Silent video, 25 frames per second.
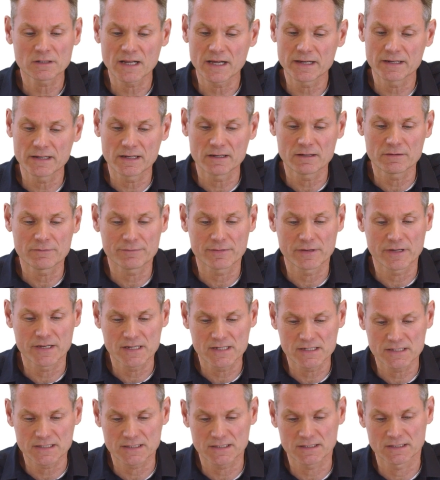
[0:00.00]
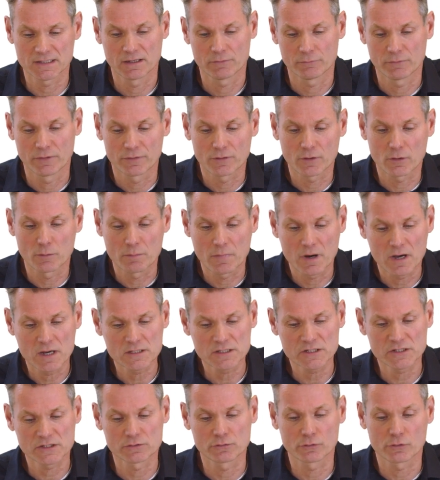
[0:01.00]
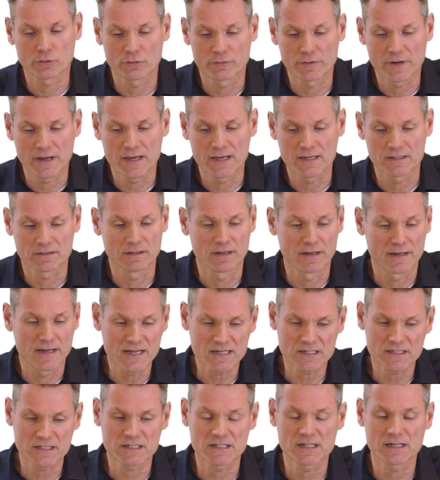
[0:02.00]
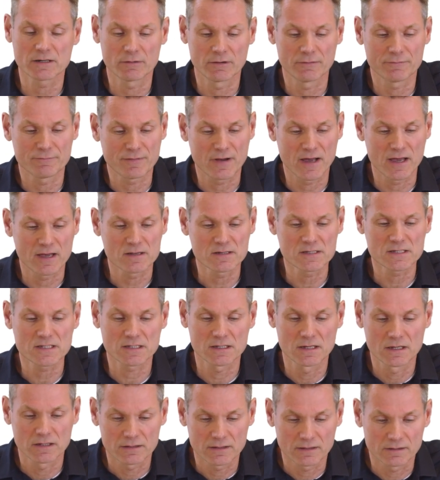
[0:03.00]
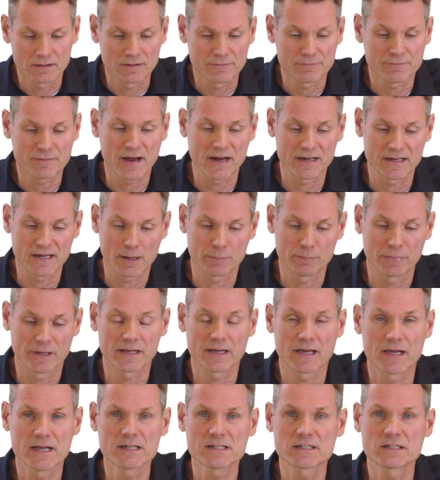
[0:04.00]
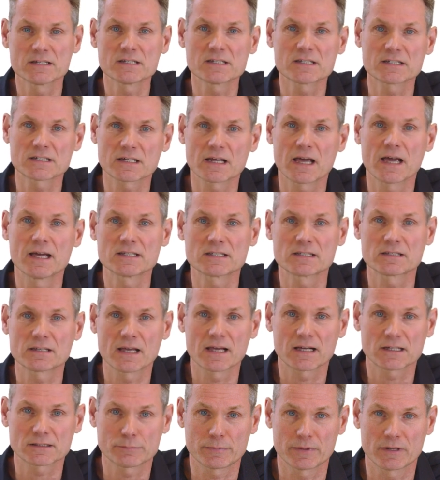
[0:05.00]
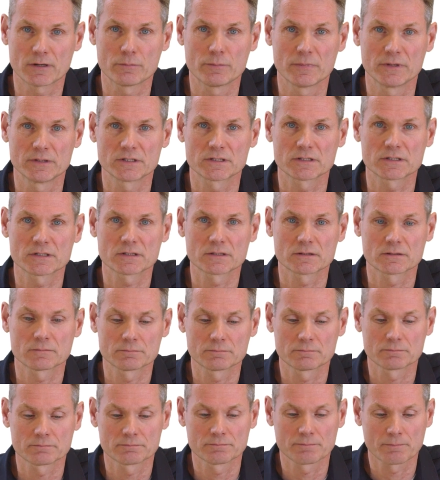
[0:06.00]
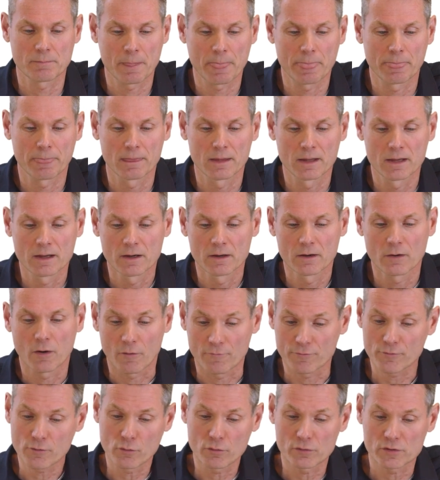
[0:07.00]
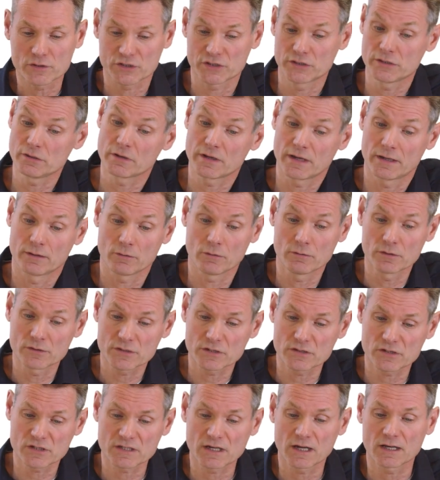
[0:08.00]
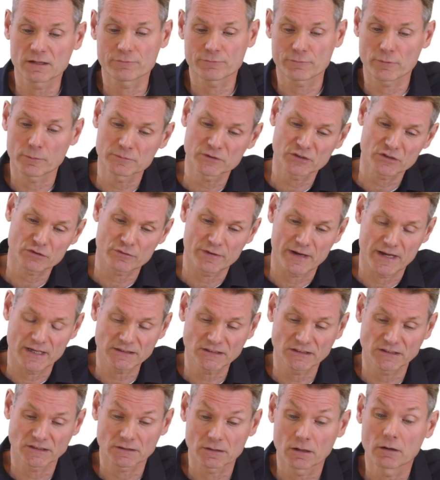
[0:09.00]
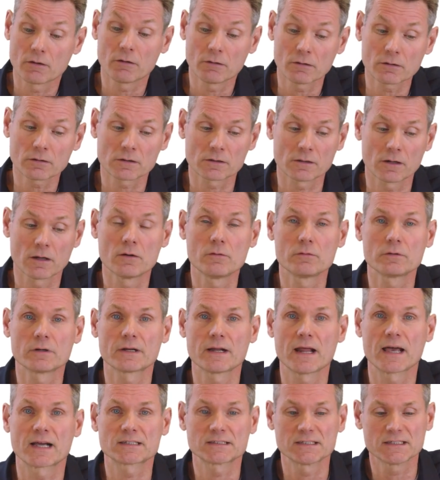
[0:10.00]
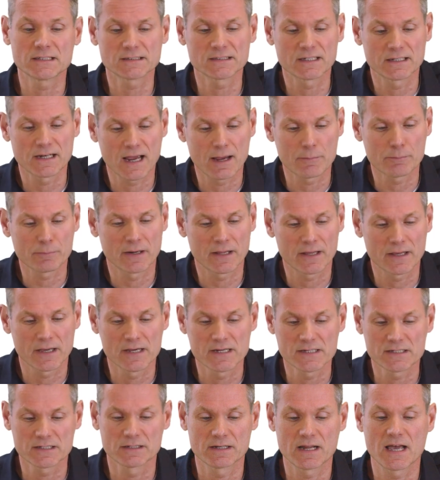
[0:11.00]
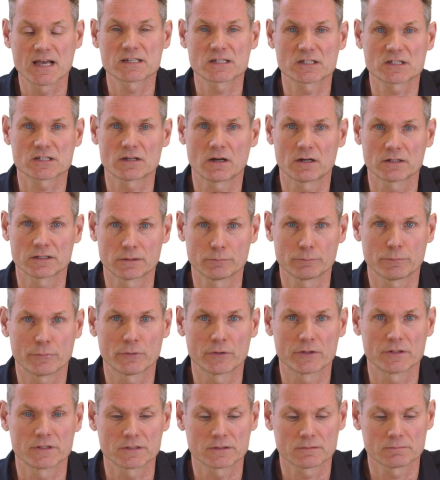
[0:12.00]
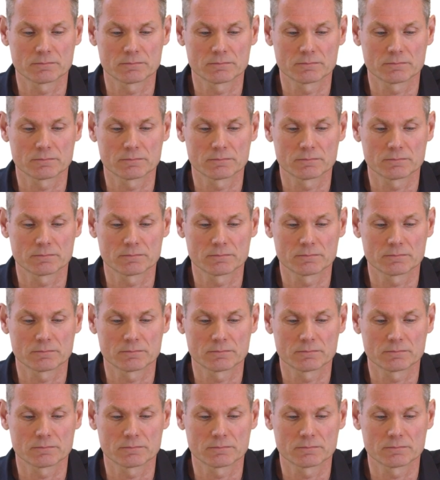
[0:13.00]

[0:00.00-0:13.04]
interface with commands to create the necessary files that define applications and experiments. Of course, you can also start from scratch or clone an existing application as a starting point.